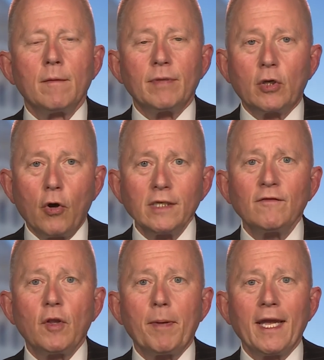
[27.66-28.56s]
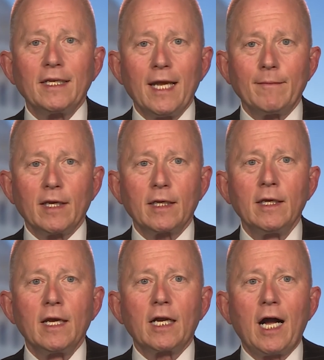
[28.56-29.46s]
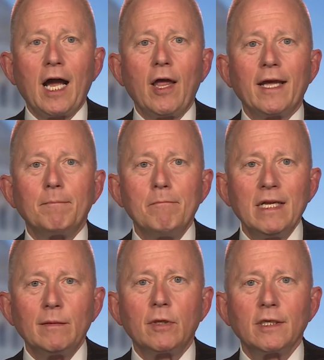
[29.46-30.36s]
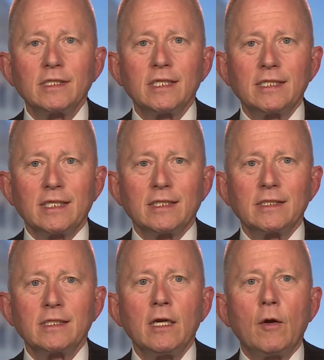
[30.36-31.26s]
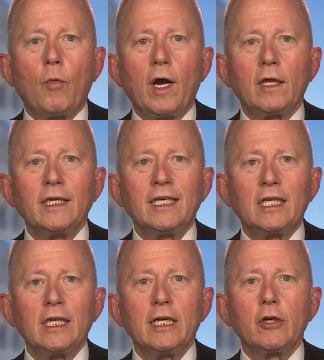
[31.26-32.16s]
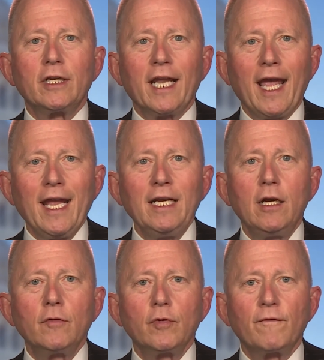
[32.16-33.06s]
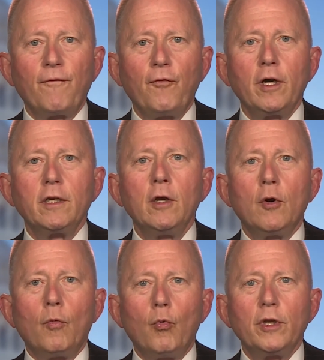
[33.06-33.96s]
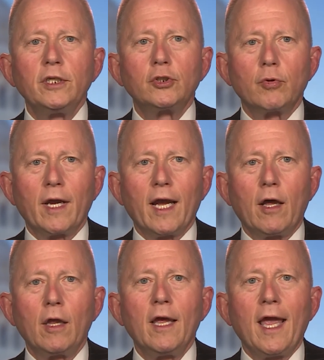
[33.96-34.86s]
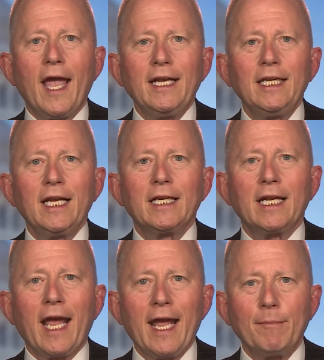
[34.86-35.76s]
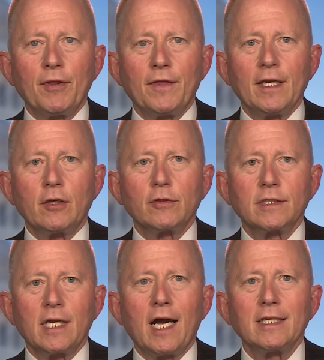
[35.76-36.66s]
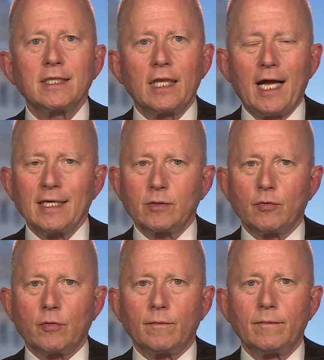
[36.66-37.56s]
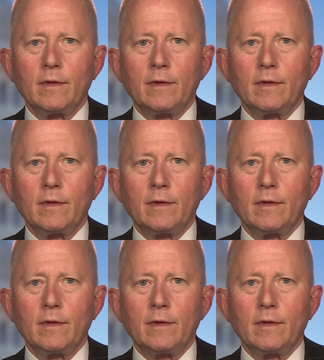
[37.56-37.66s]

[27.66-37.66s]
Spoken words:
Because of the pandemic, Kyle had minimal assistance while he cleared an 800-foot wooded trail ending in an amphitheater-sized classroom.